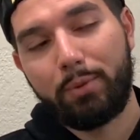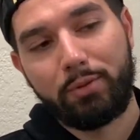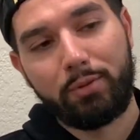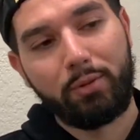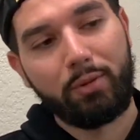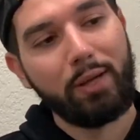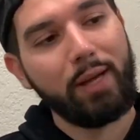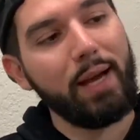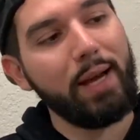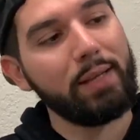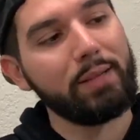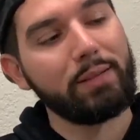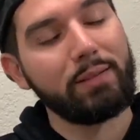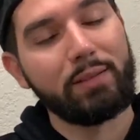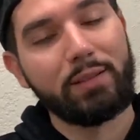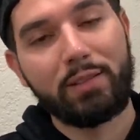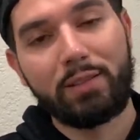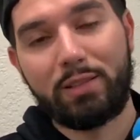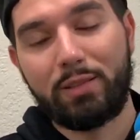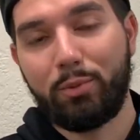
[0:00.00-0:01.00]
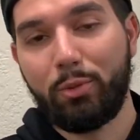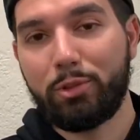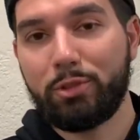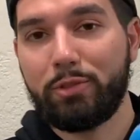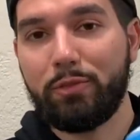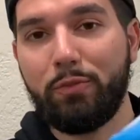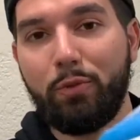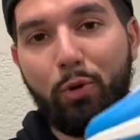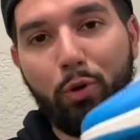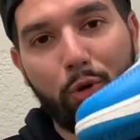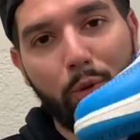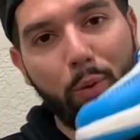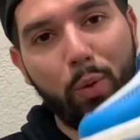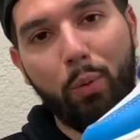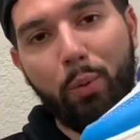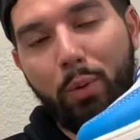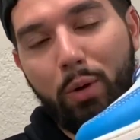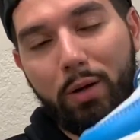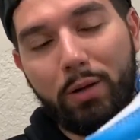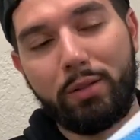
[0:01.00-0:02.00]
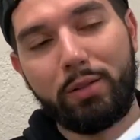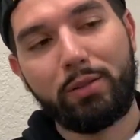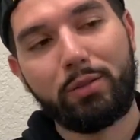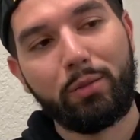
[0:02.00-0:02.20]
So guys, this is the most affordable one.